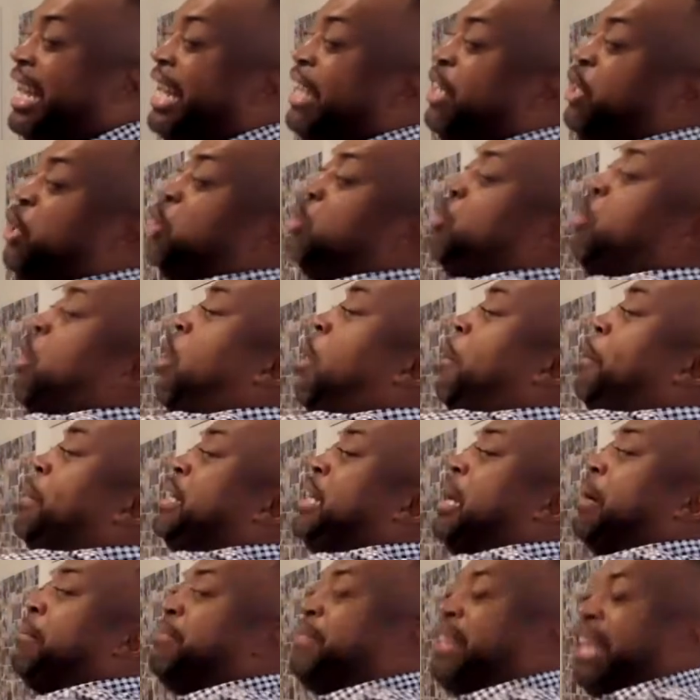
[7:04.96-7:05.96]
that you
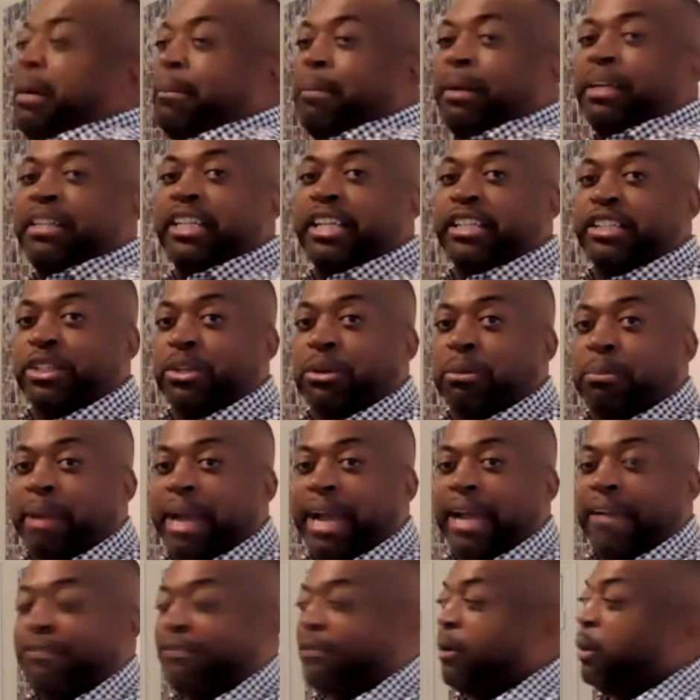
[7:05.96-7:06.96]
open up them a digital
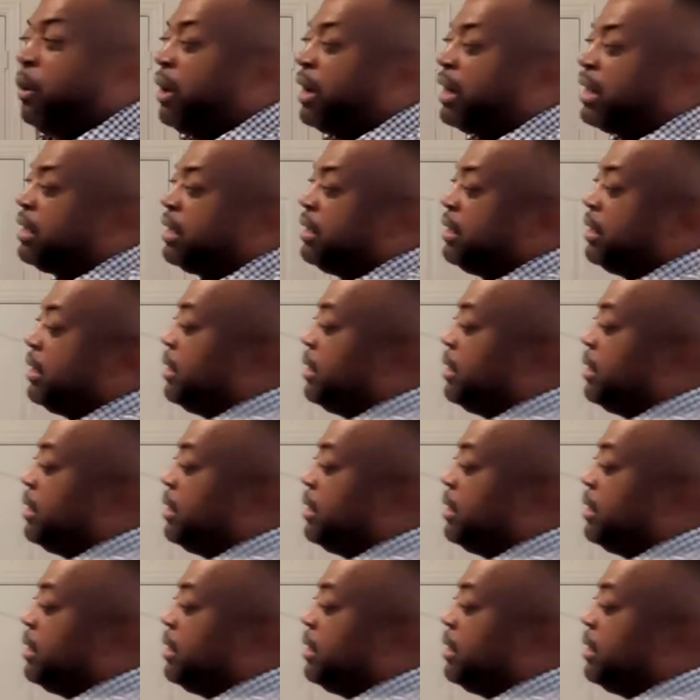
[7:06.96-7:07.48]
bank for,